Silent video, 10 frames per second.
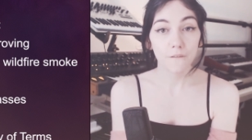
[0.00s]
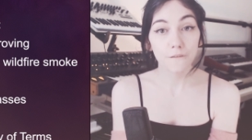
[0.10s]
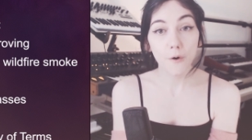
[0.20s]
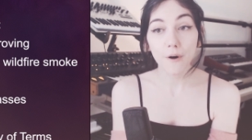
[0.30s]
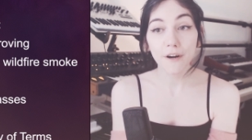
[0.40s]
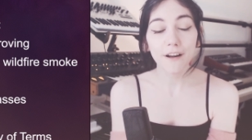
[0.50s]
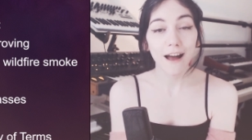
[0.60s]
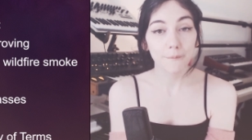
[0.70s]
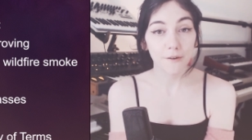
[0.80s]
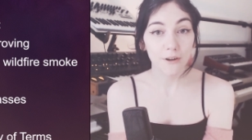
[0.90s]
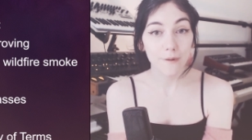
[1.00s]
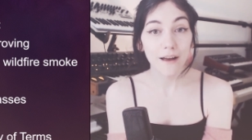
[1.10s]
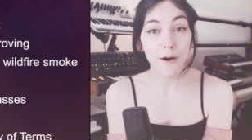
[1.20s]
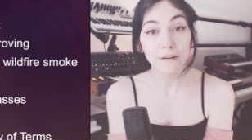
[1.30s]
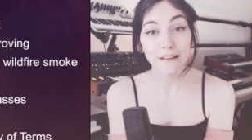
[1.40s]
Four, I'm going to be
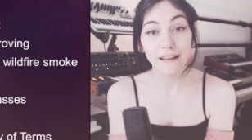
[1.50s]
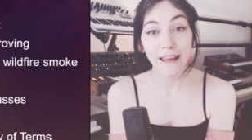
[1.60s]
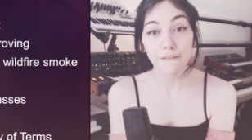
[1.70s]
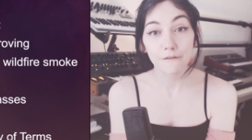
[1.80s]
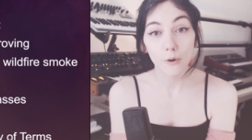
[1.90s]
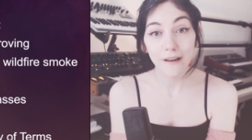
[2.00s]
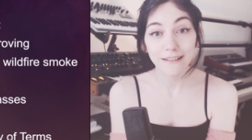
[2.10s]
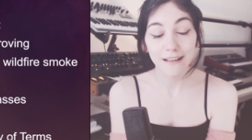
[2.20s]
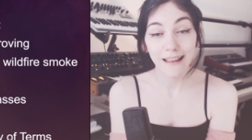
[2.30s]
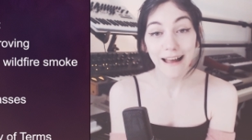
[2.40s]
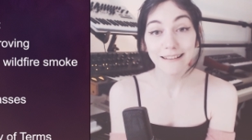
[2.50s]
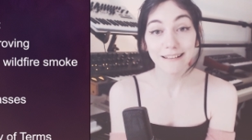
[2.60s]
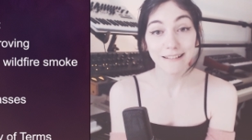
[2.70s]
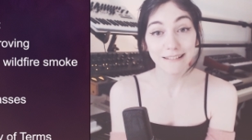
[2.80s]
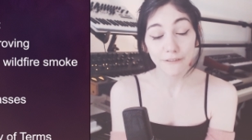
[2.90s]
hosting a voice class,
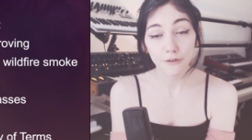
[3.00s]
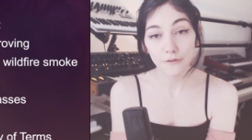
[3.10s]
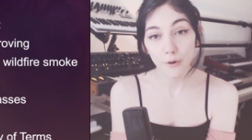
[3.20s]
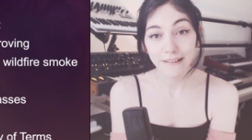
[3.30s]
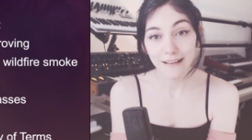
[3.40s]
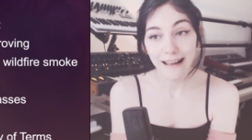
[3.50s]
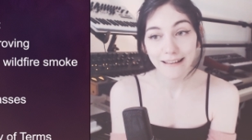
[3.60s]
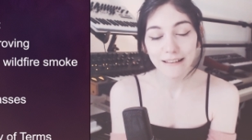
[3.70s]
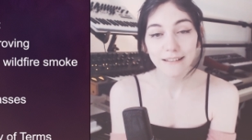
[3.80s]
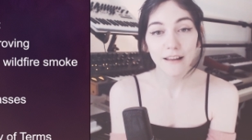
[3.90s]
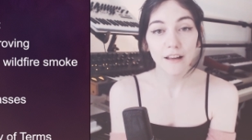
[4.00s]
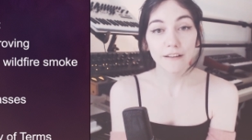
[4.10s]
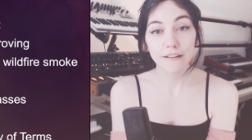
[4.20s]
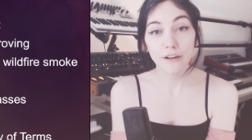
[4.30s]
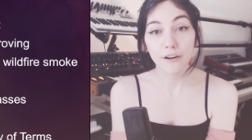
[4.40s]
several voice classes,
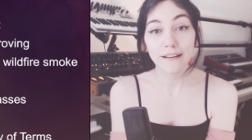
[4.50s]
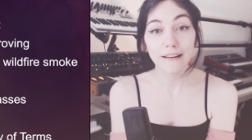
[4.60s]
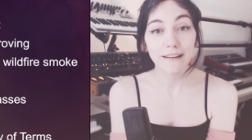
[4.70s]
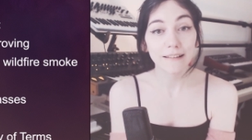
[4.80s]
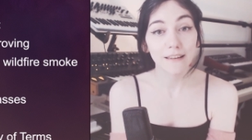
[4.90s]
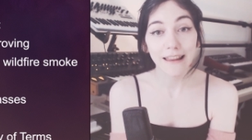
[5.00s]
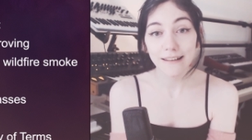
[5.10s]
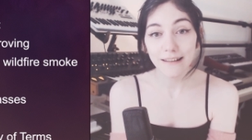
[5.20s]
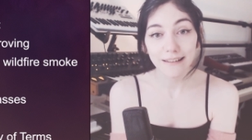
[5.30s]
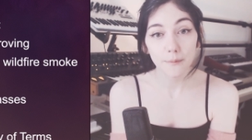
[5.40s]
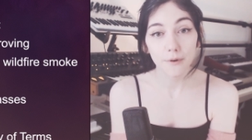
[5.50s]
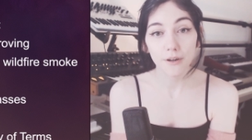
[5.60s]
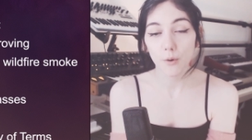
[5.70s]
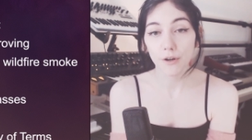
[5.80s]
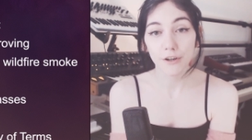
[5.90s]
starting in late
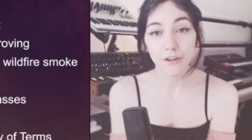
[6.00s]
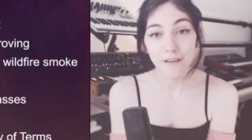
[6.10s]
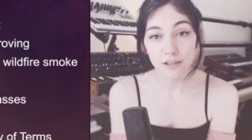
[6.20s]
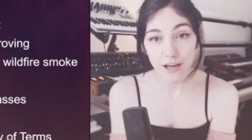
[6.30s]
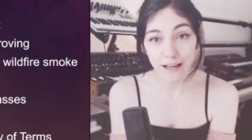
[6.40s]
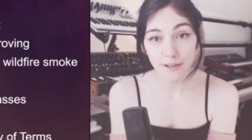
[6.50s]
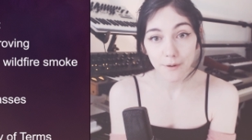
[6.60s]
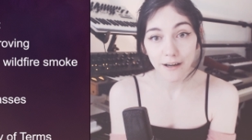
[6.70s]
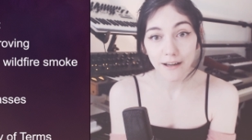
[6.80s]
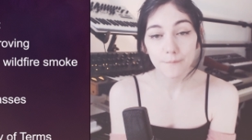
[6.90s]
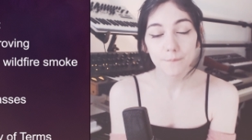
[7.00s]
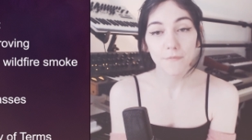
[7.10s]
December or early January.